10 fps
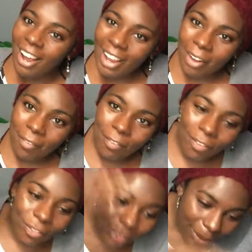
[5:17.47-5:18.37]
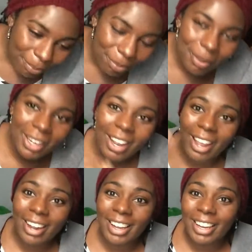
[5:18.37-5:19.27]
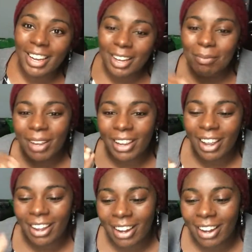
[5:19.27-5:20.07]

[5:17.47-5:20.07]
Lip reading: it flipped me, and I hit my head.